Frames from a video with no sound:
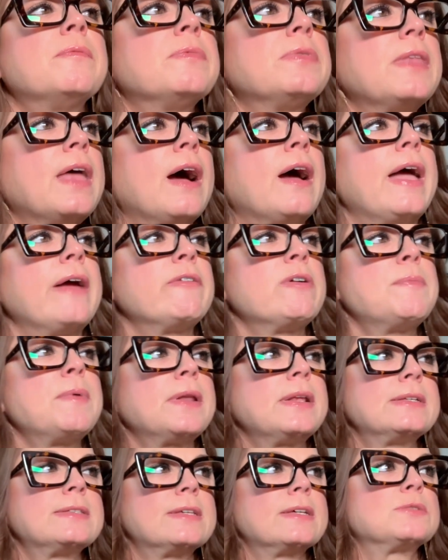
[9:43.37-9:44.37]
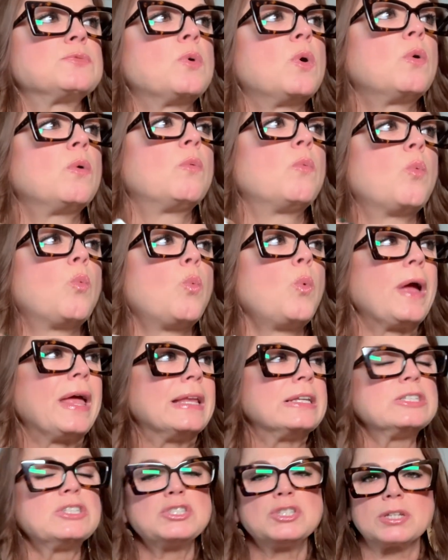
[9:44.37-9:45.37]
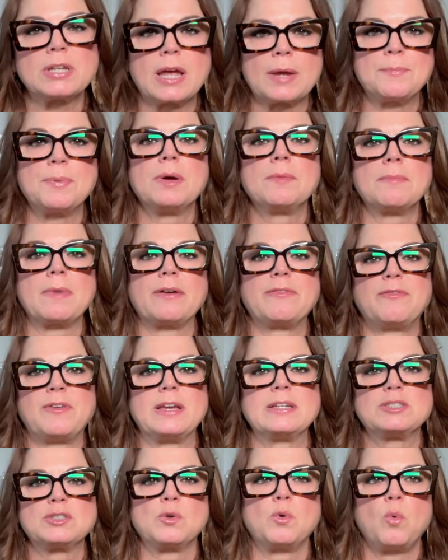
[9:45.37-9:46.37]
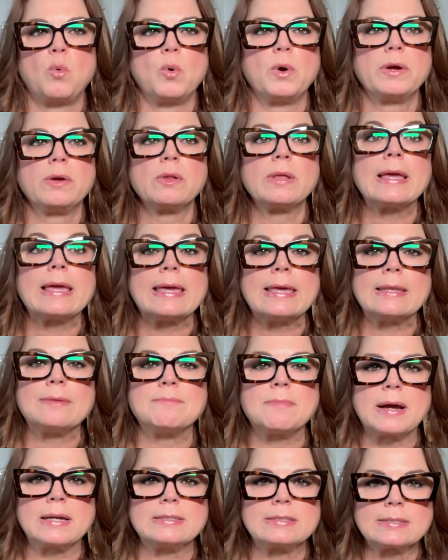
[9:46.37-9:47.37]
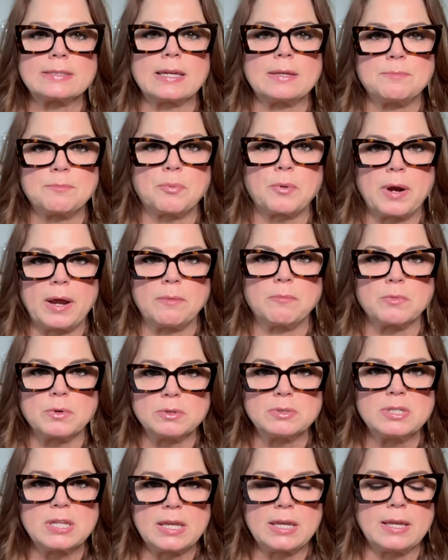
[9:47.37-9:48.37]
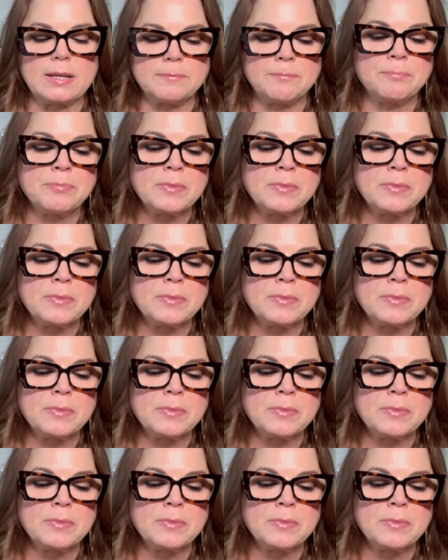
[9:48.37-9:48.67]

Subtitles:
Now everybody says, well, when should I put my facial oil in my skin prep routine?